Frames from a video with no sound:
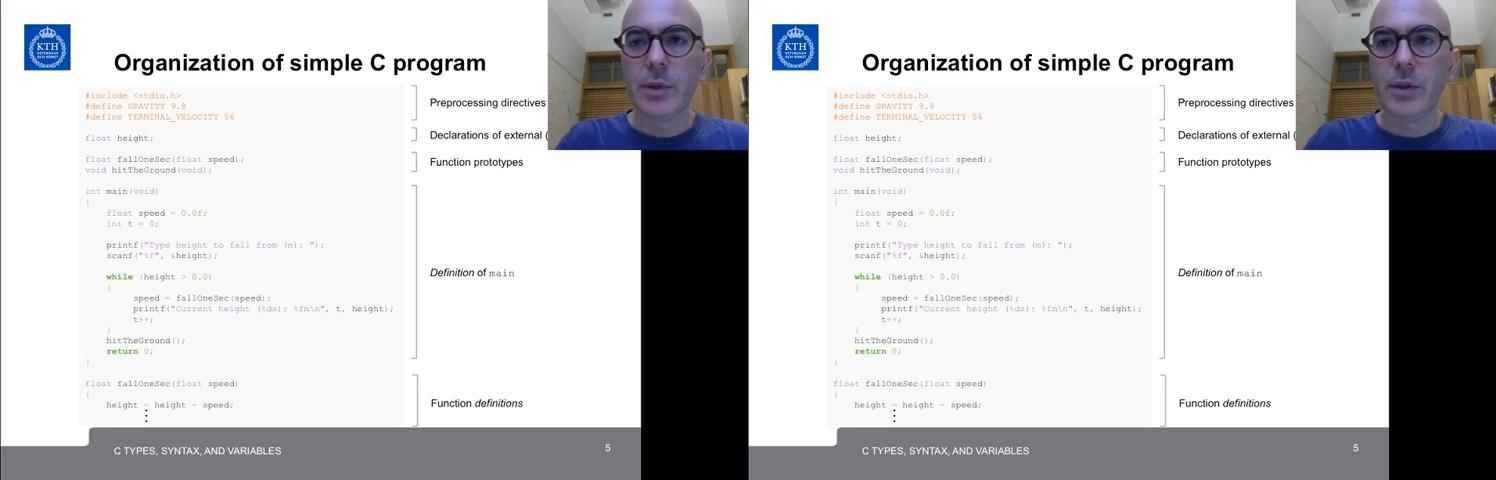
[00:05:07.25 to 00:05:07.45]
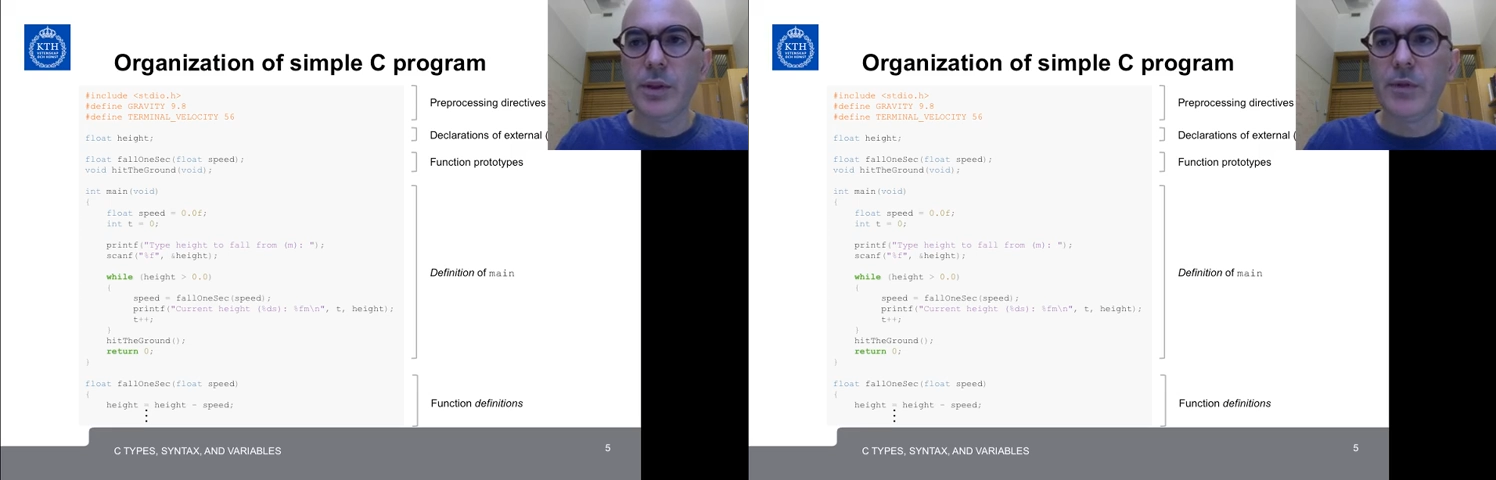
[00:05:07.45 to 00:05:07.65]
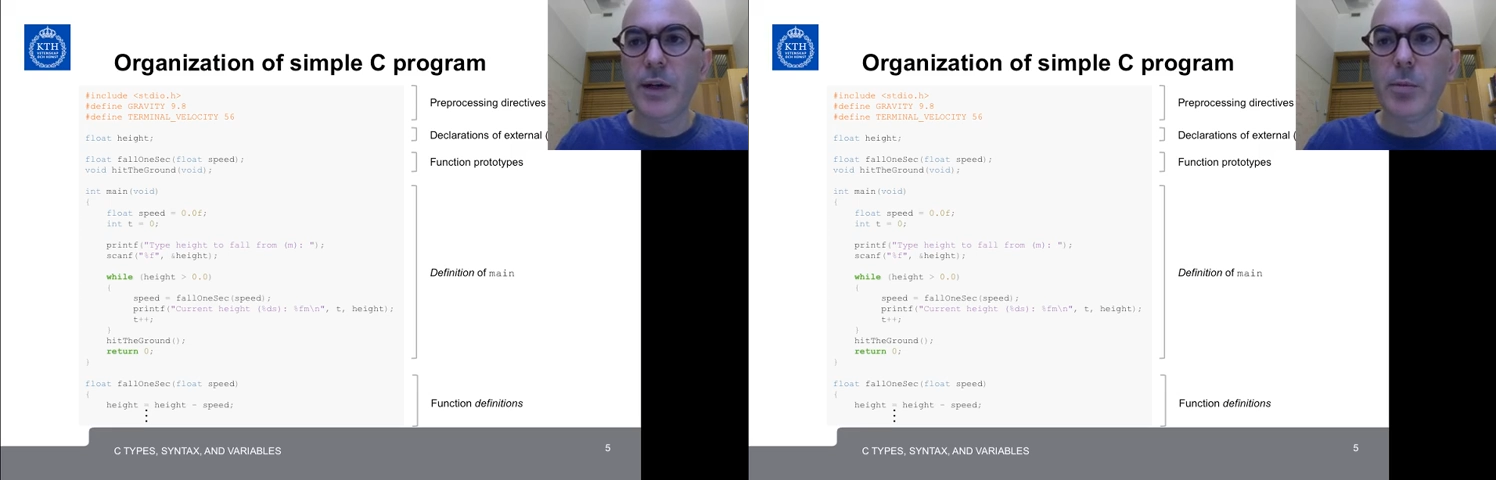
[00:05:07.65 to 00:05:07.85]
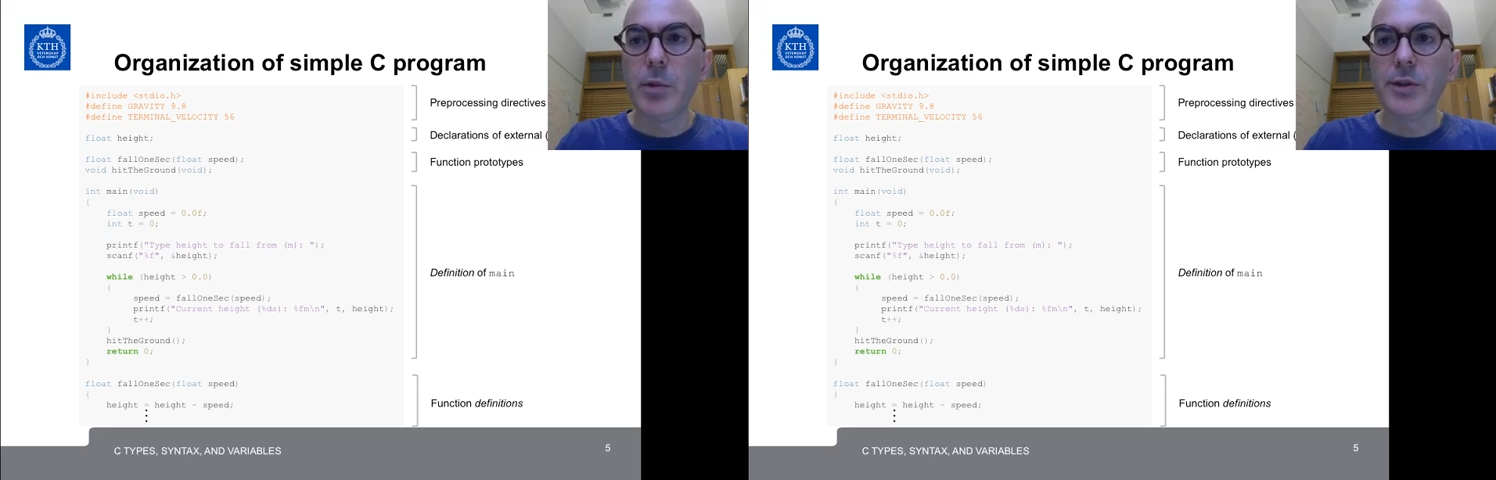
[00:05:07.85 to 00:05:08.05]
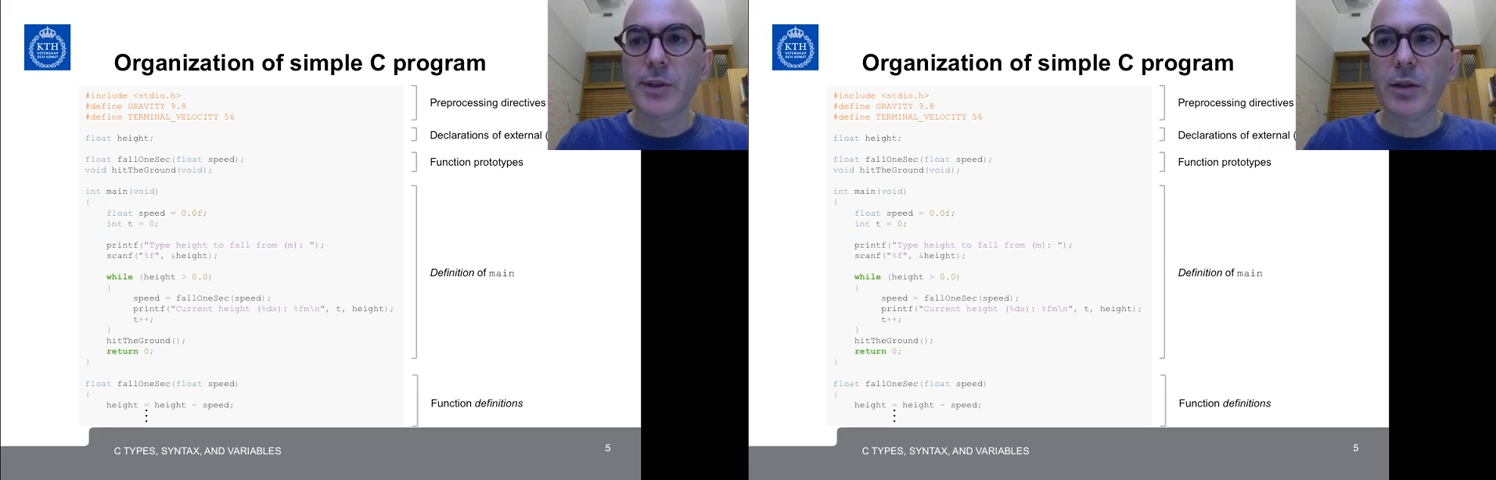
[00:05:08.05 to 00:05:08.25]
These
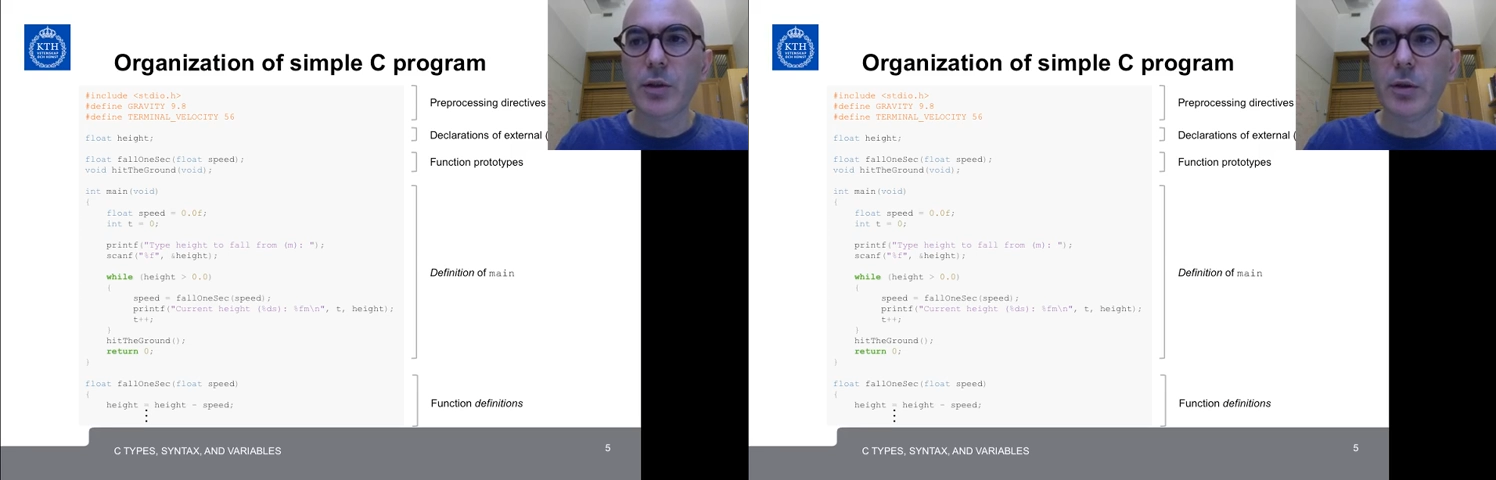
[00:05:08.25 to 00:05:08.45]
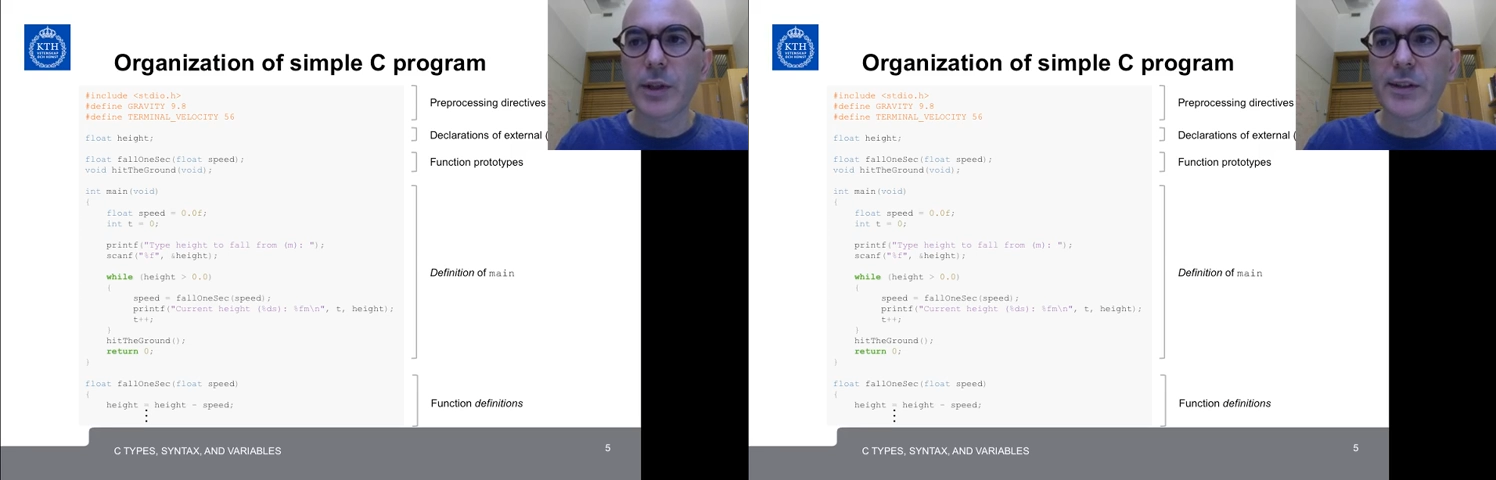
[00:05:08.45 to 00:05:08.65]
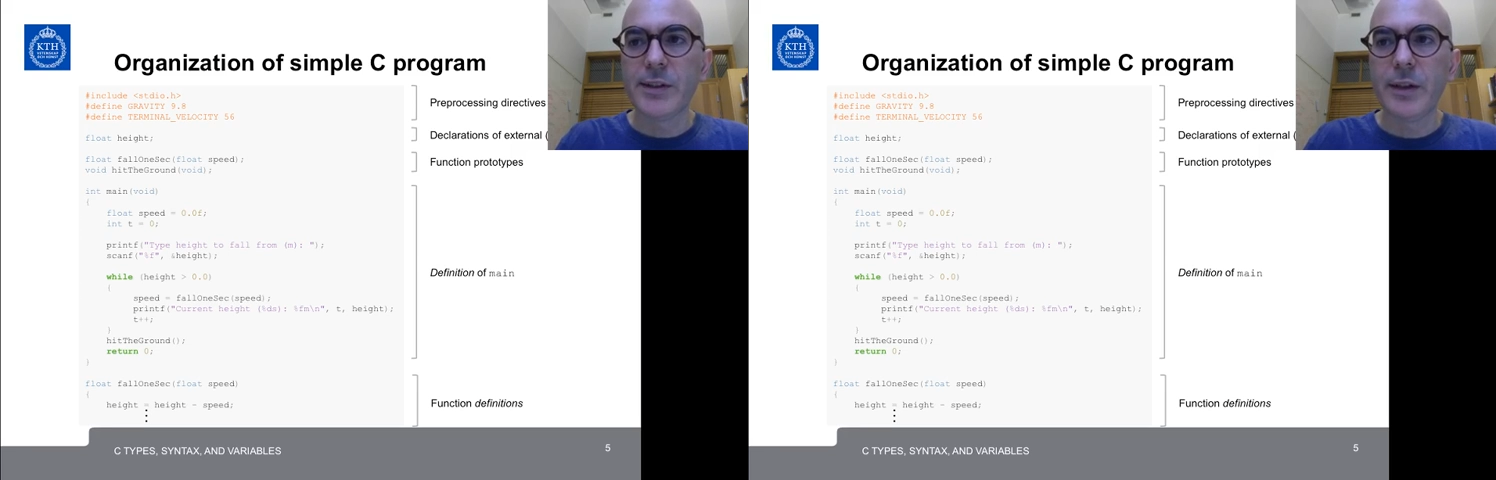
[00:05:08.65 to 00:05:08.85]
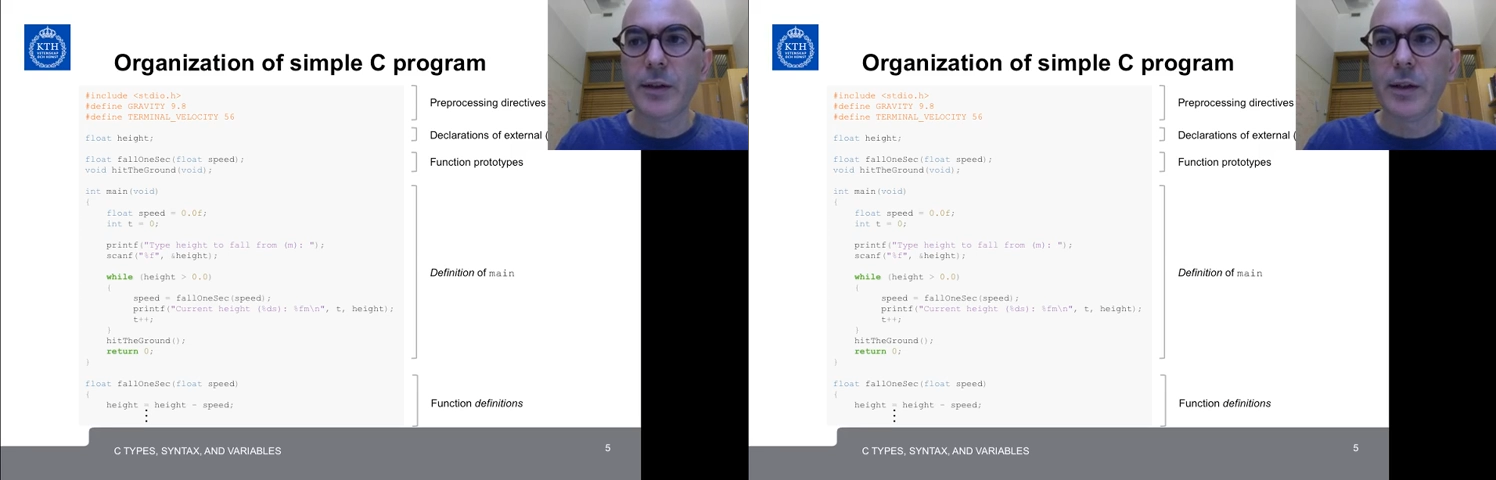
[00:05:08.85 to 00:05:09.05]
variables are called external